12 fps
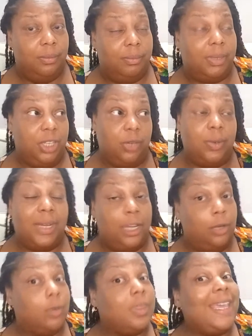But you and I
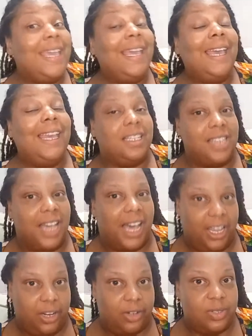know the
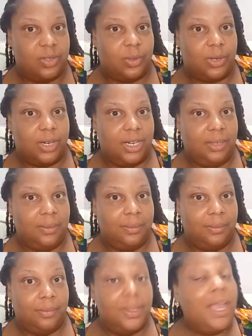entire story,
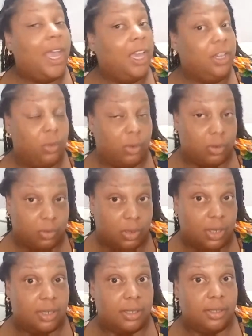and you are
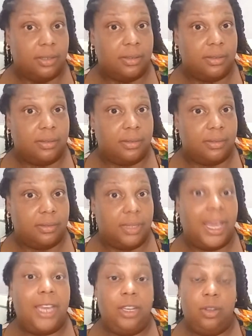wrong,
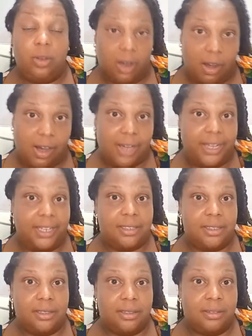and you caught
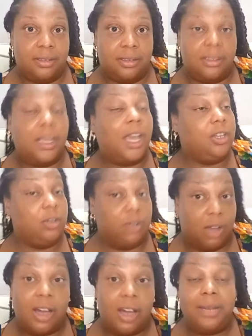it, and you
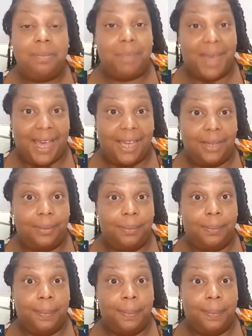caught it bad.